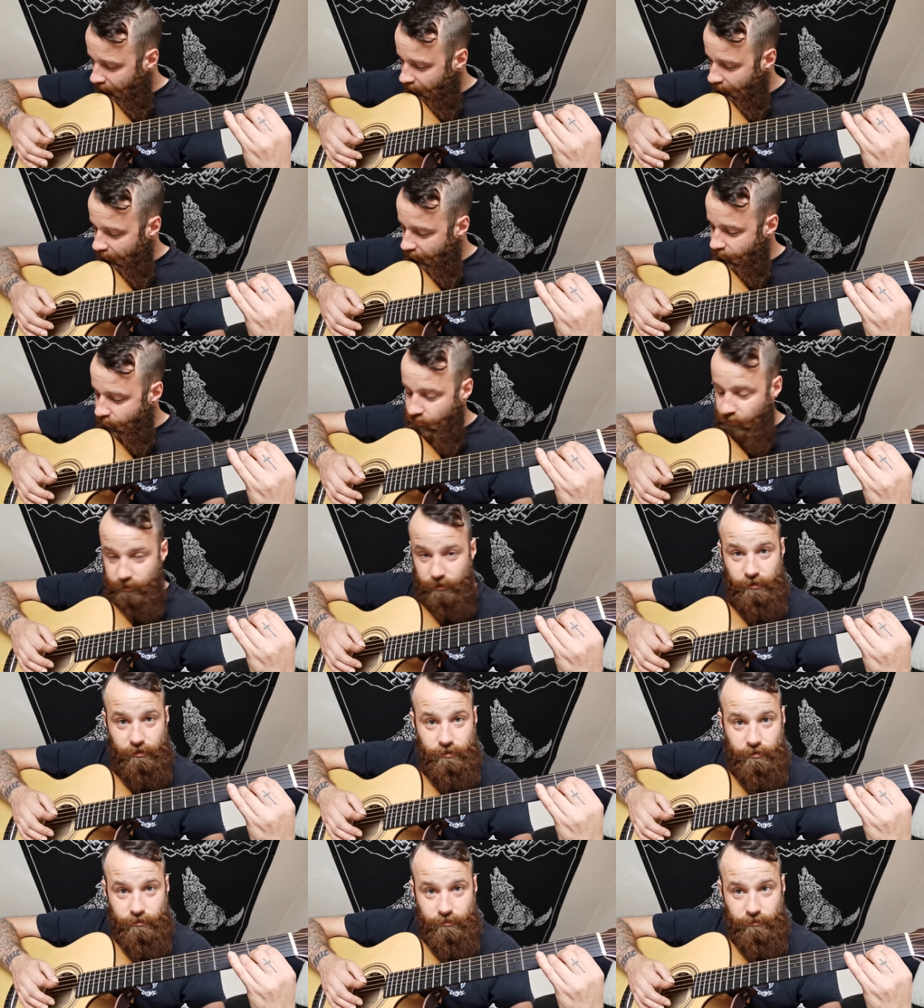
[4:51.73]
And then
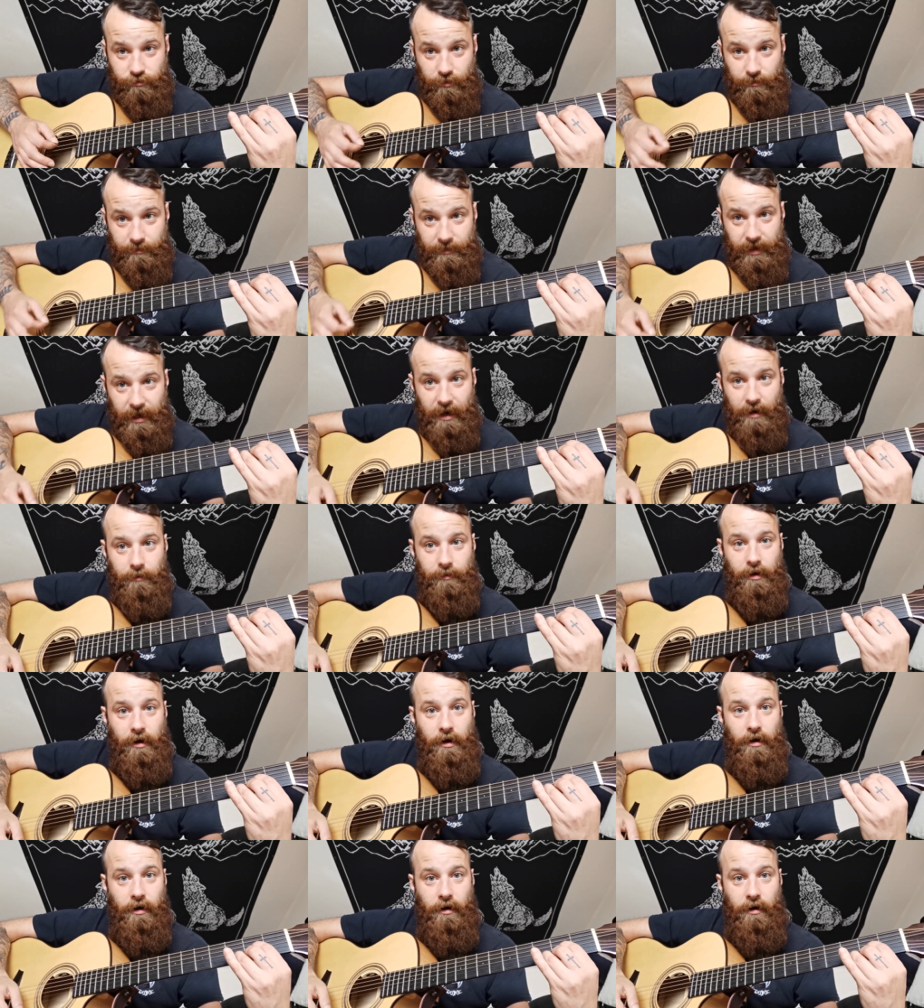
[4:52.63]
just strum
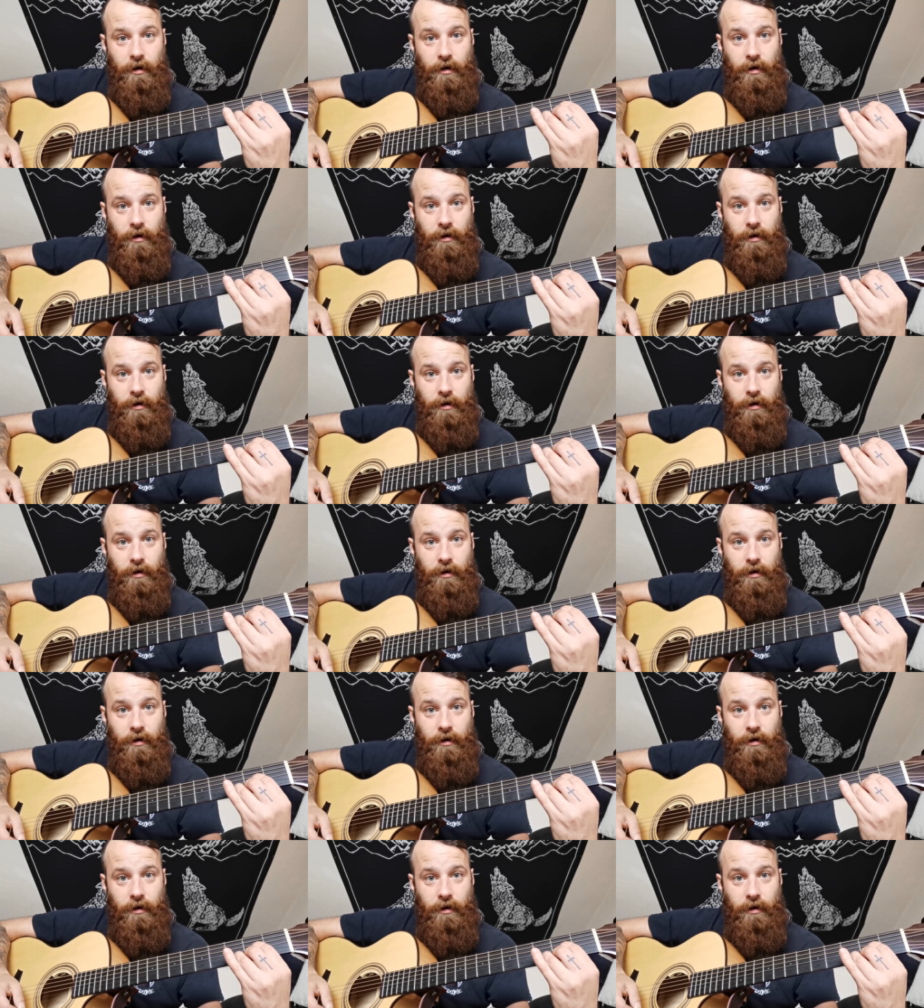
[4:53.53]
down.